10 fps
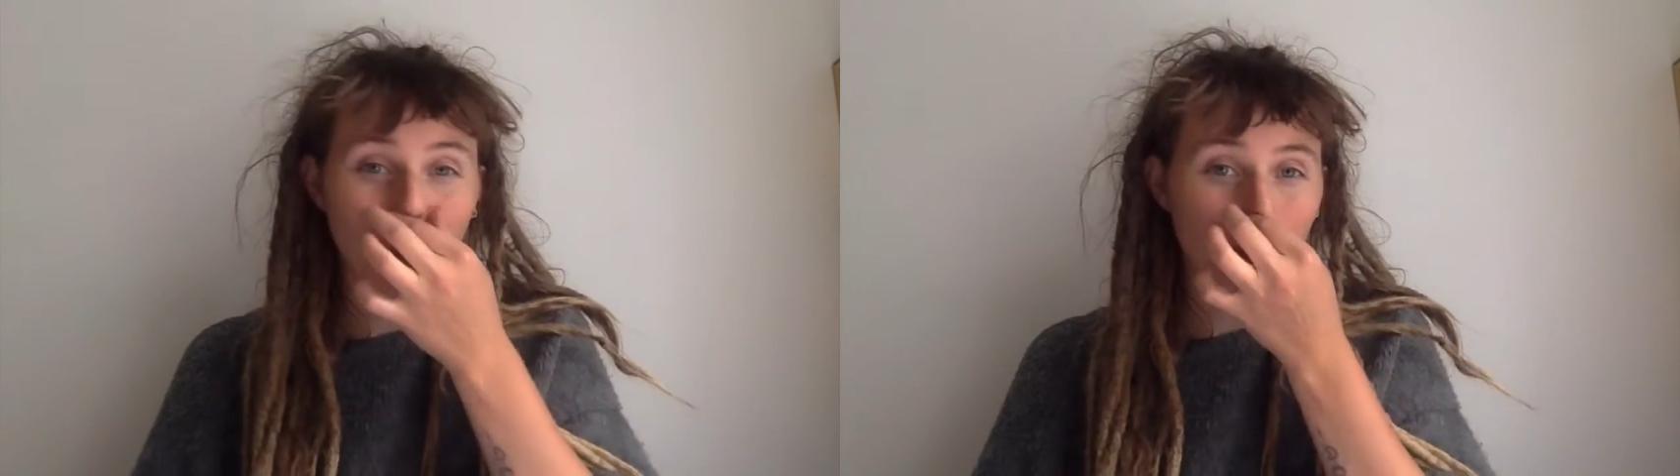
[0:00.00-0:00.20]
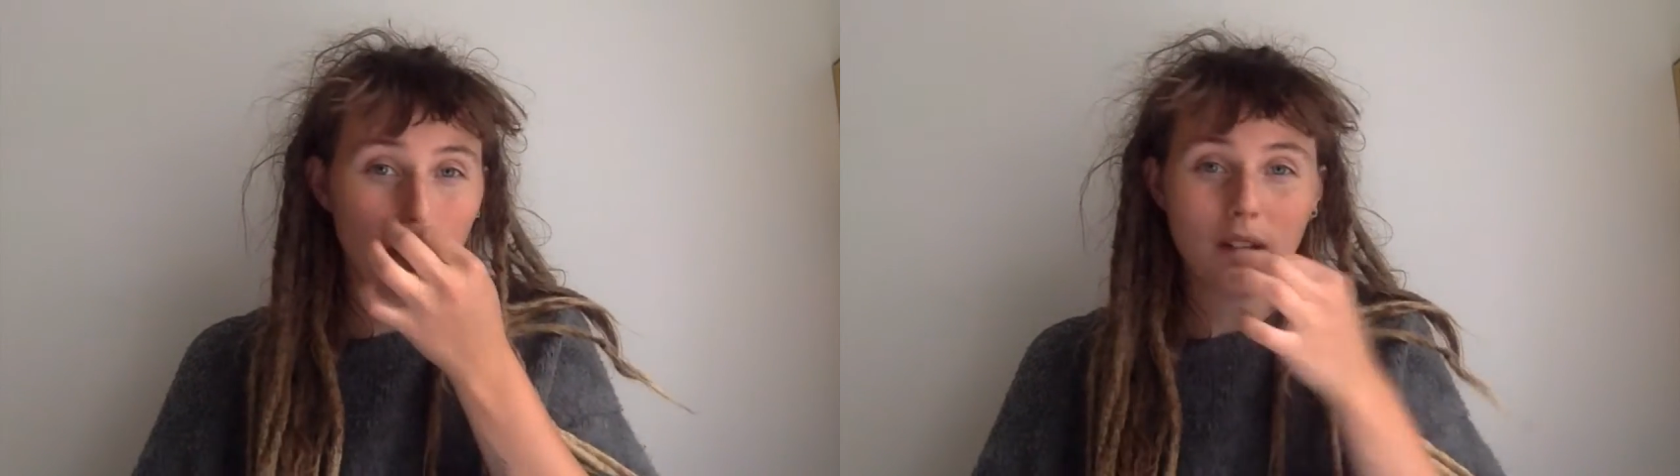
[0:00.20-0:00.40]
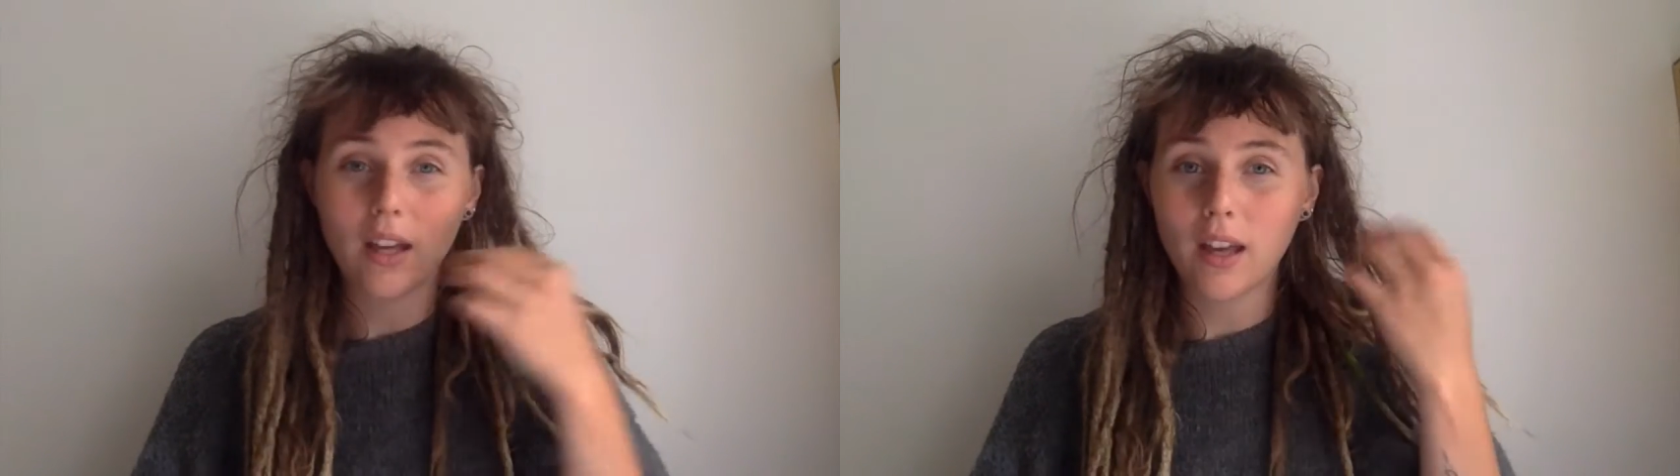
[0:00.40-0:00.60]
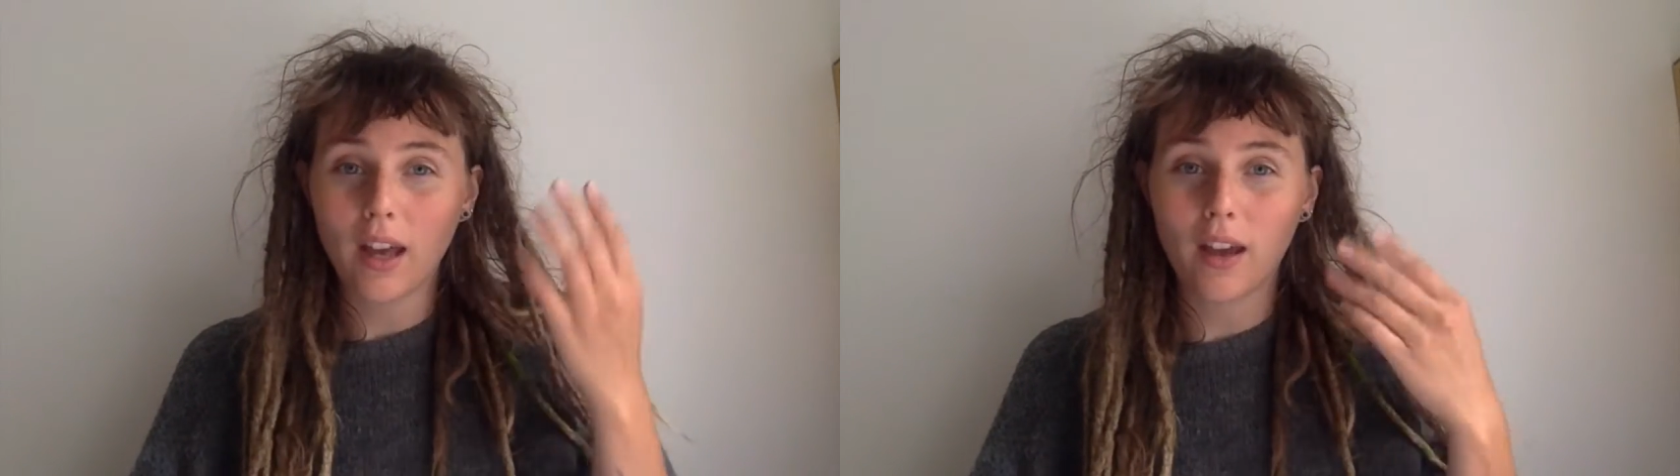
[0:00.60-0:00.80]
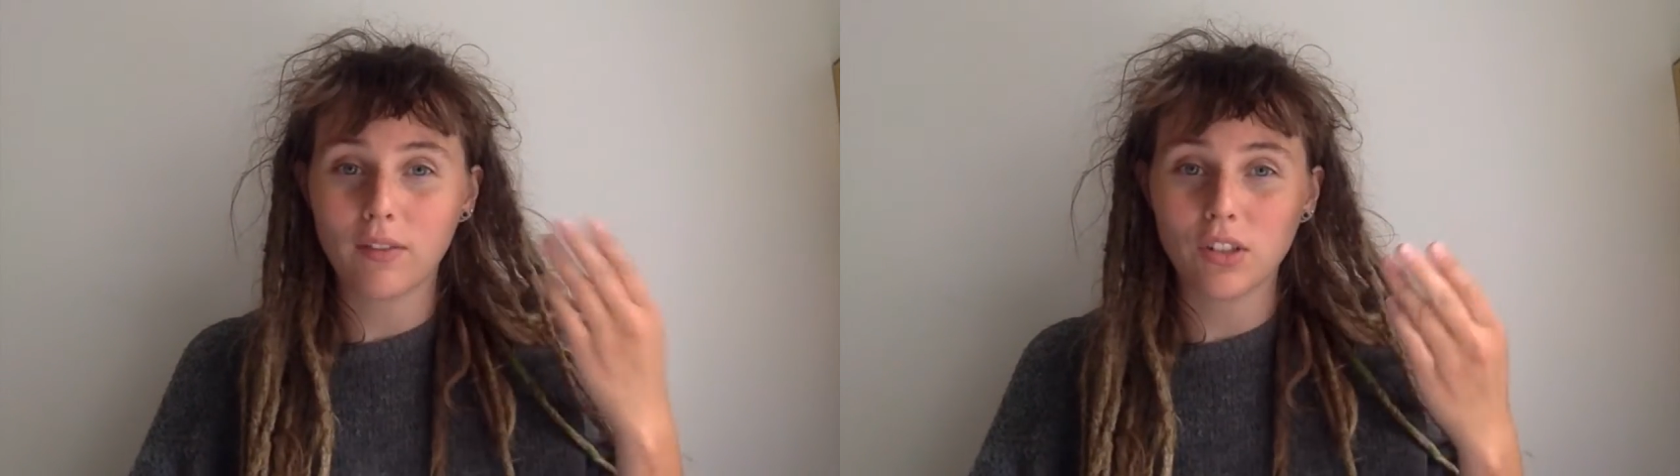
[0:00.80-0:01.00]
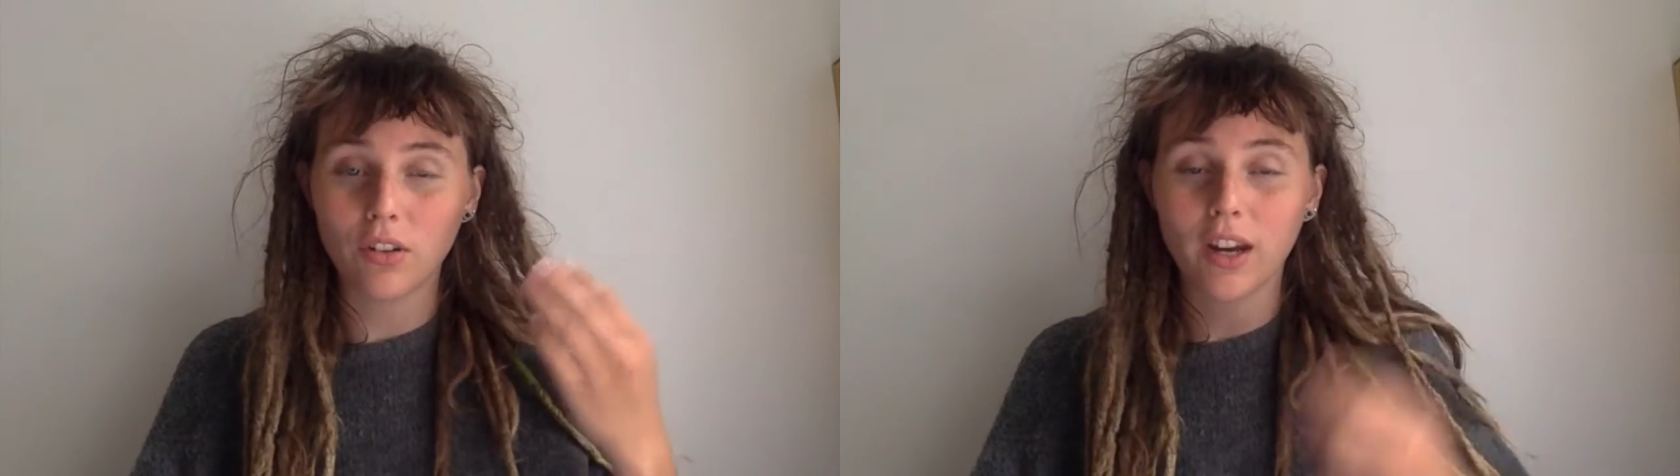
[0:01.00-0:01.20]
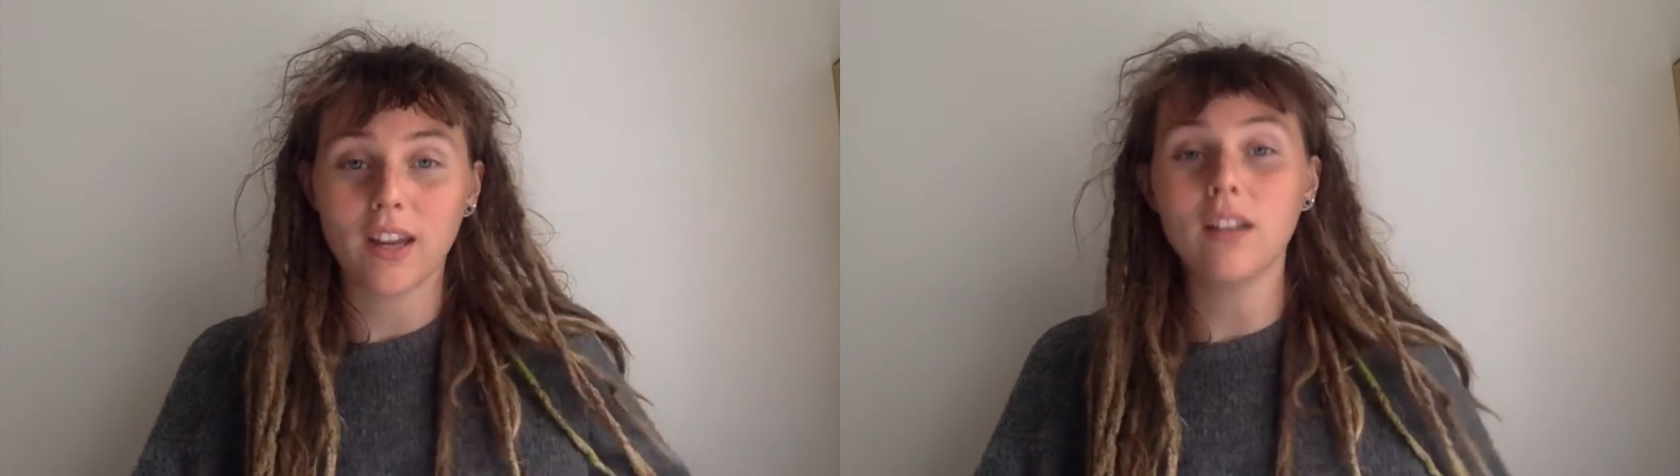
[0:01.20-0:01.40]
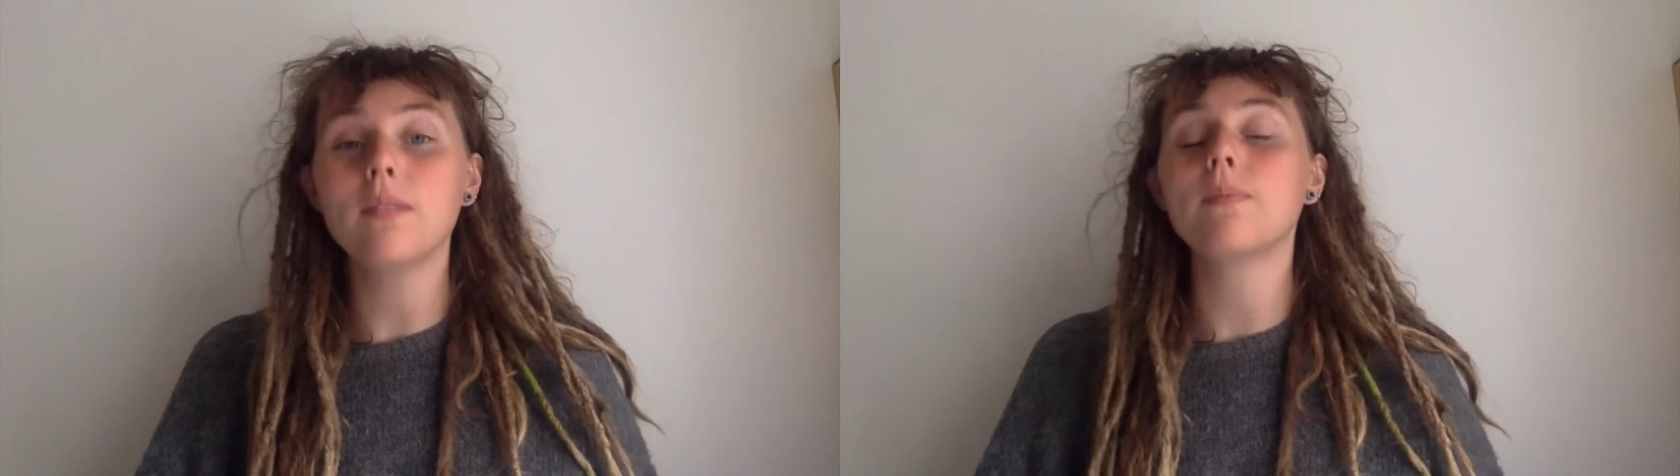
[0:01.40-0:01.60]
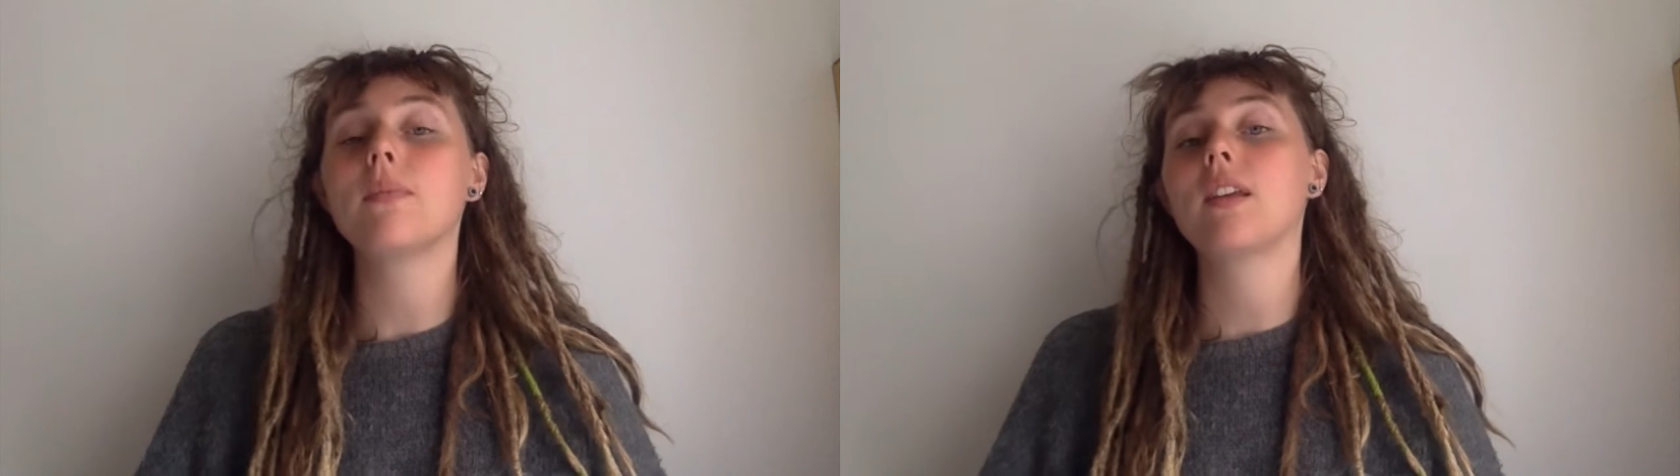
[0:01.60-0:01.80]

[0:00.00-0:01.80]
or have in your head,